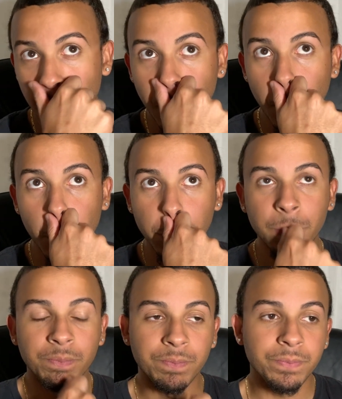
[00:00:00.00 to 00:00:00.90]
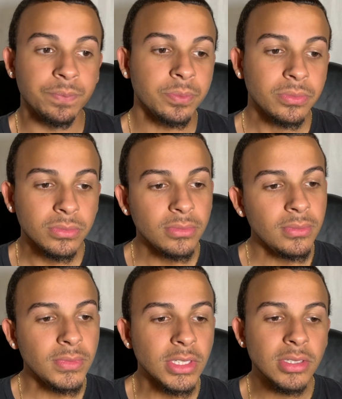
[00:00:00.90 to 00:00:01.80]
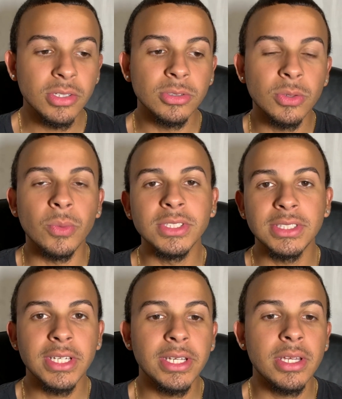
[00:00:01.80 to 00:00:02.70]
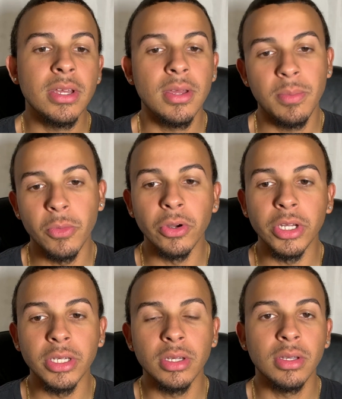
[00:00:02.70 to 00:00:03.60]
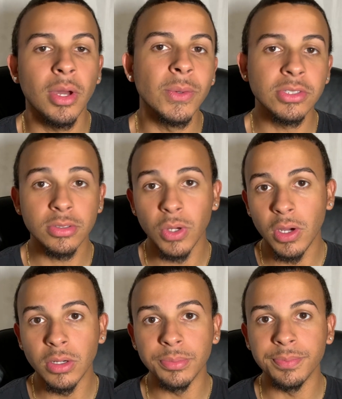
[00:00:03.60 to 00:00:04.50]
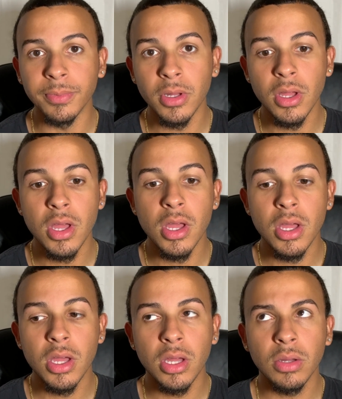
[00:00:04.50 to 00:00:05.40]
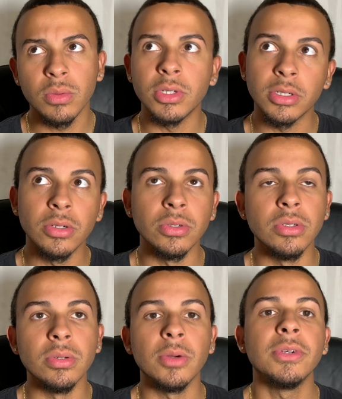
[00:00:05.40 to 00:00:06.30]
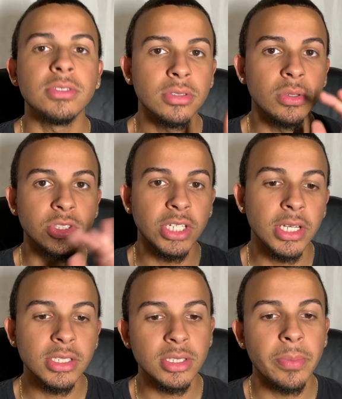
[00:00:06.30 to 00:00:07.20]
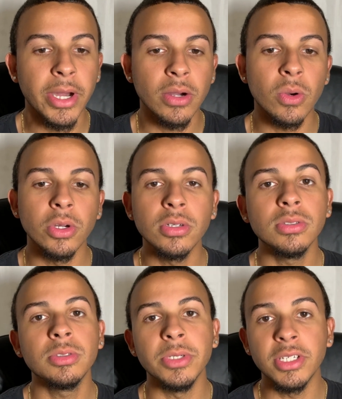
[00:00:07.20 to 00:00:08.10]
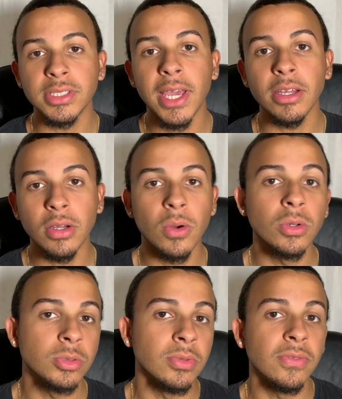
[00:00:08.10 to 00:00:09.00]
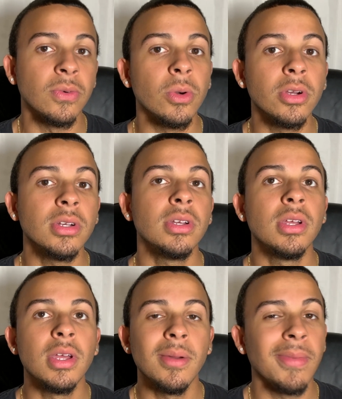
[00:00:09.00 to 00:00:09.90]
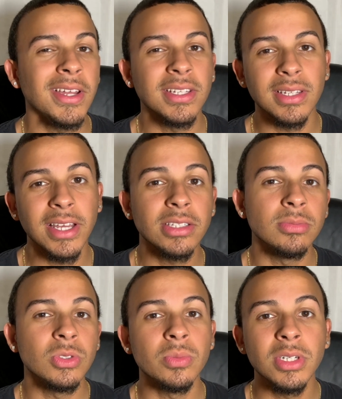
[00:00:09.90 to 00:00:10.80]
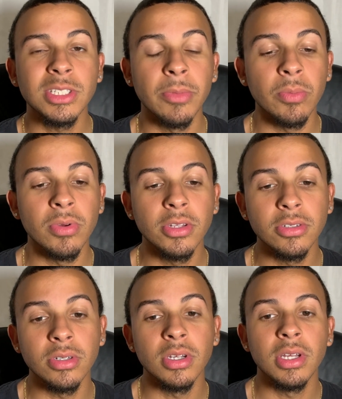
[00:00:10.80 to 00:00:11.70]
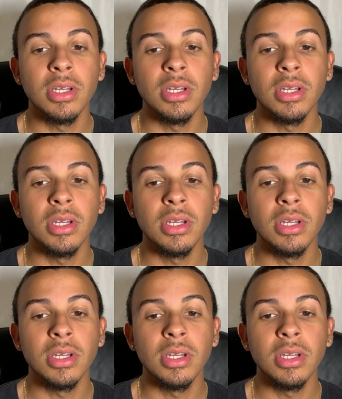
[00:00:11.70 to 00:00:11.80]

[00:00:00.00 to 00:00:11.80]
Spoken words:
it was a Wednesday morning. I went to, what did I go to do? I went to go change my coils because I had coils before, but I didn't like them too much. My brother